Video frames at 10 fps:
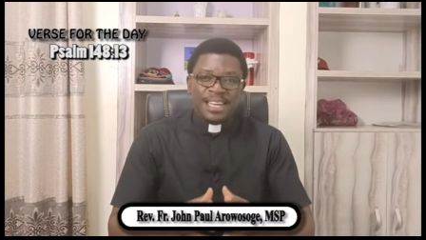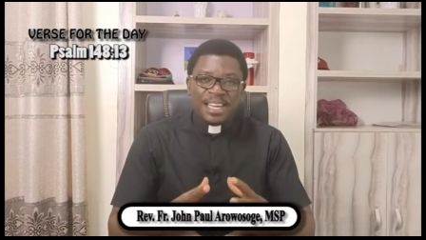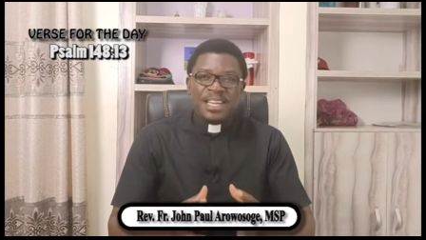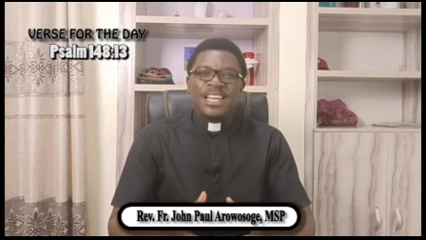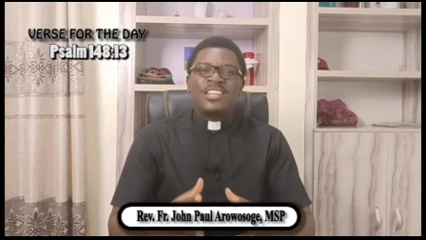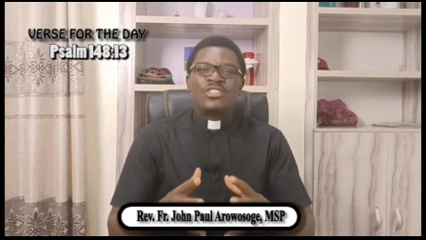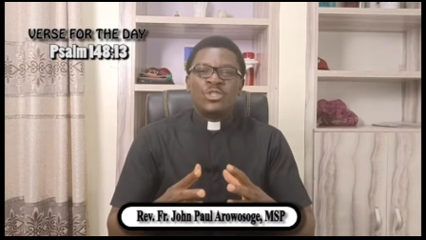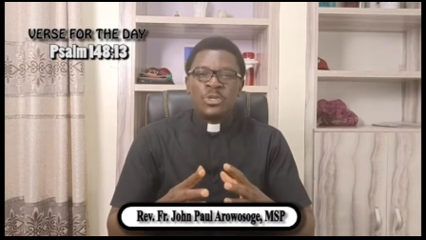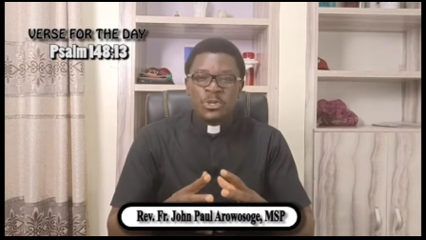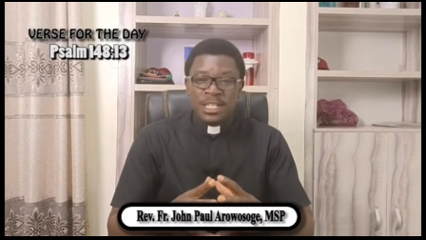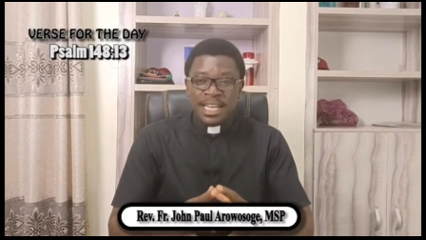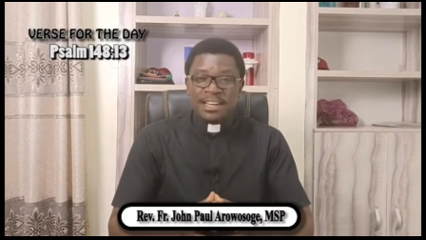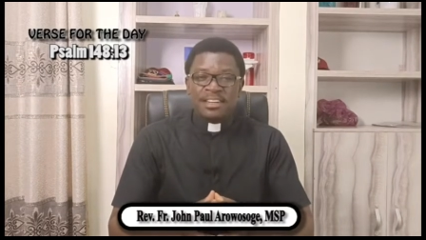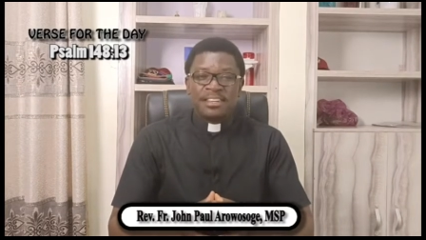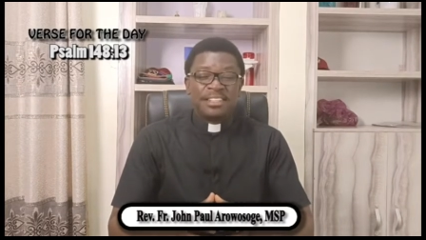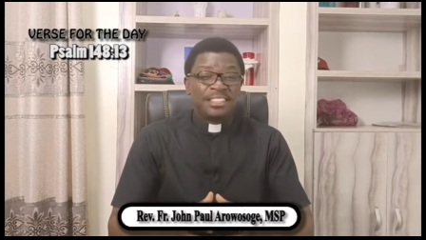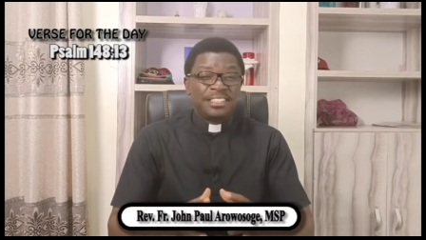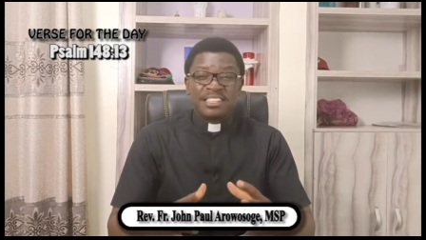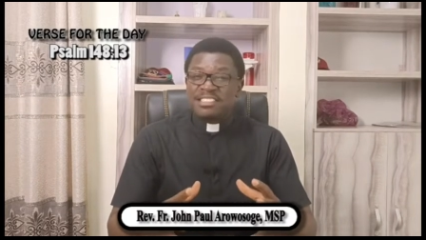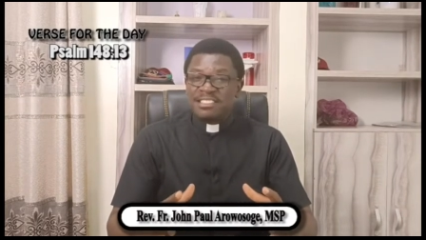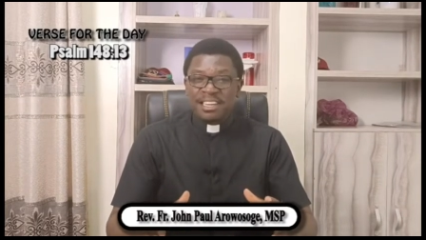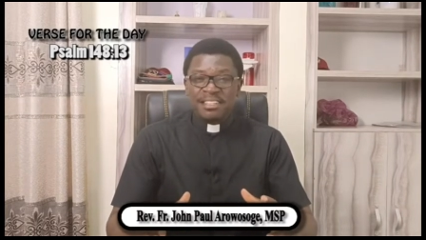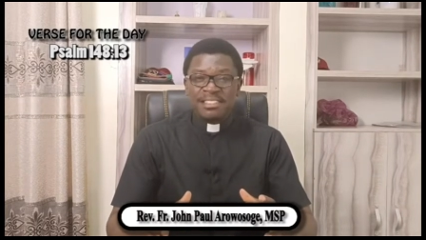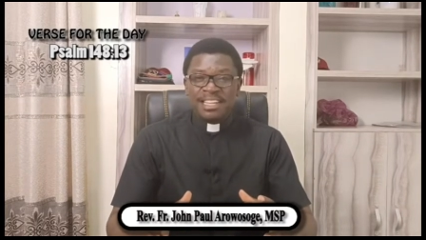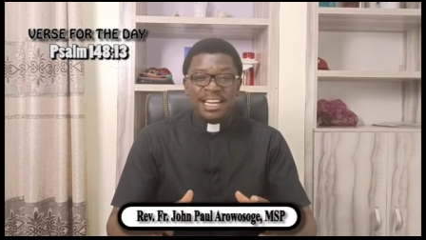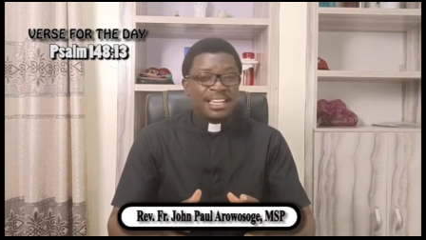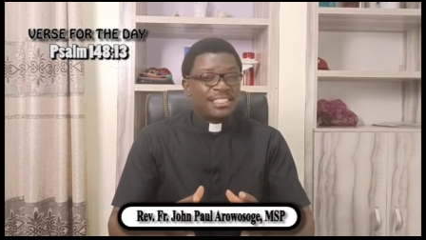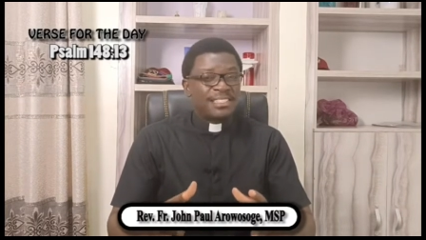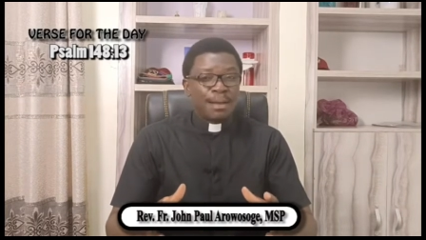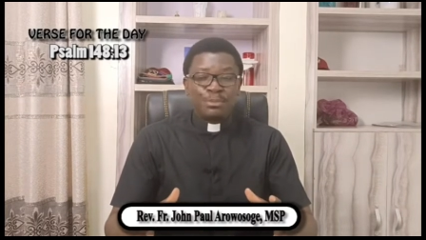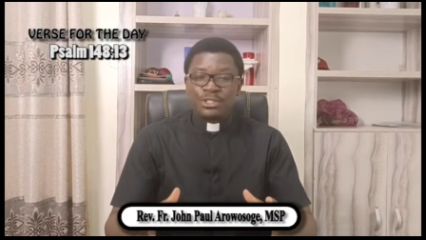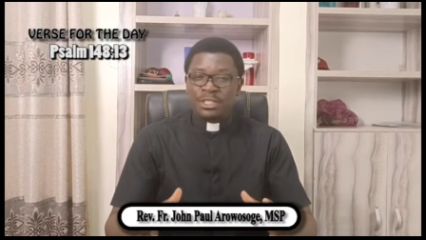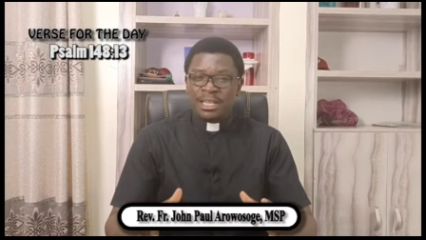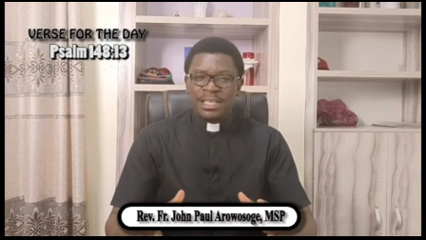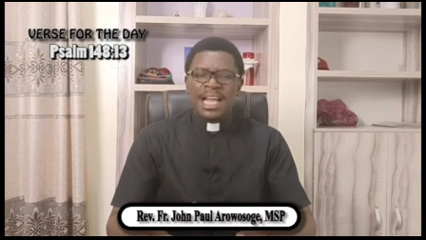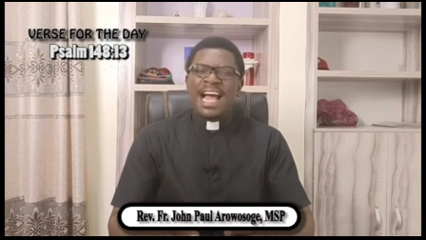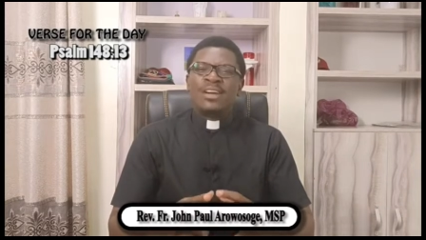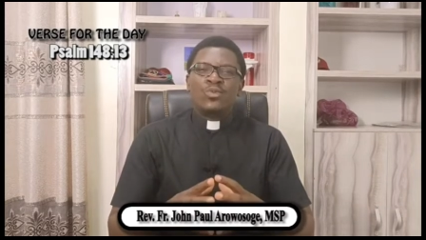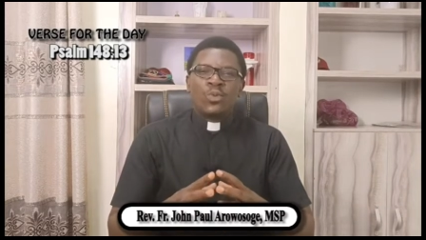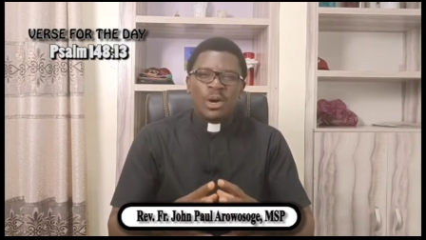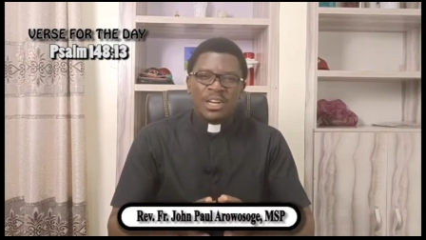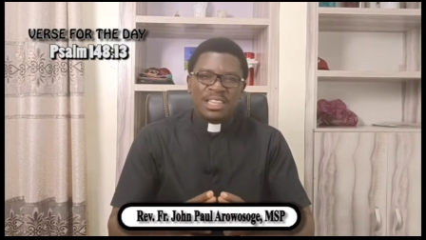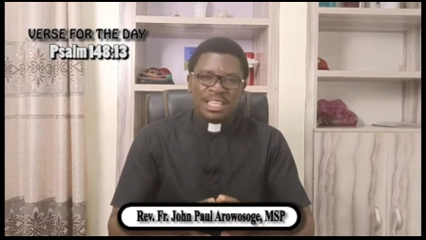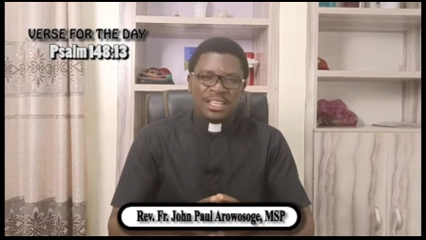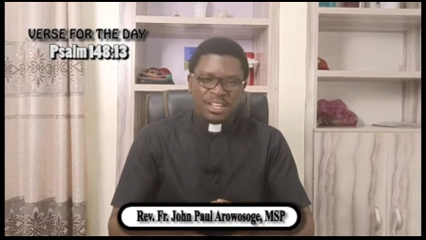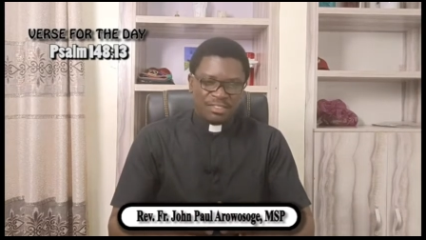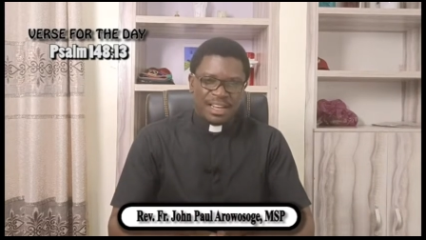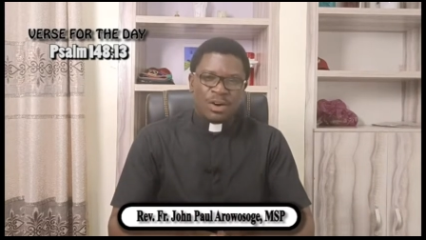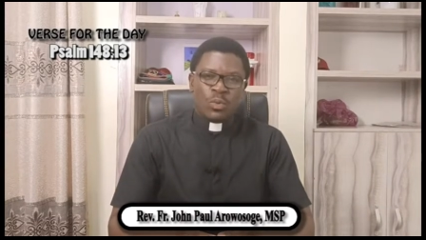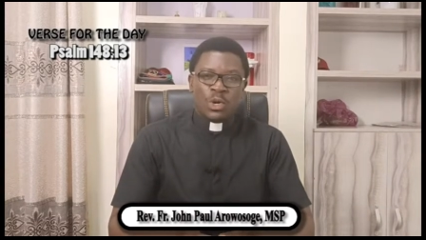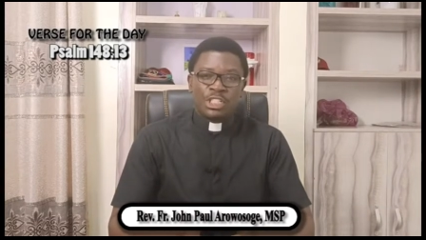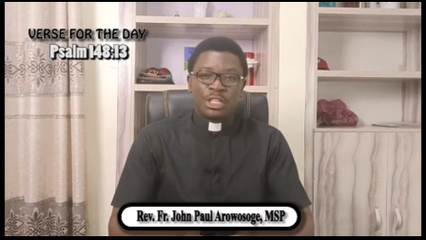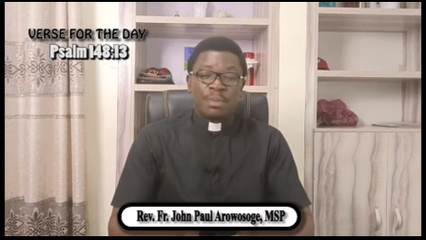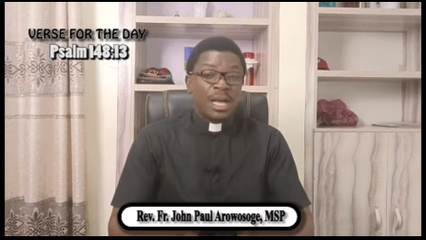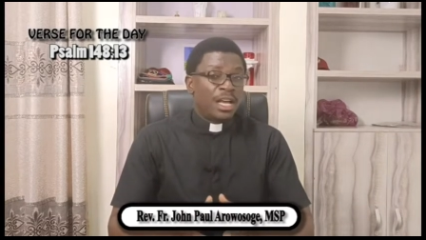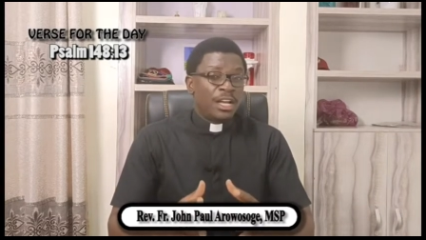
He is unique, distinct, and exceptional, and worthy of our worship,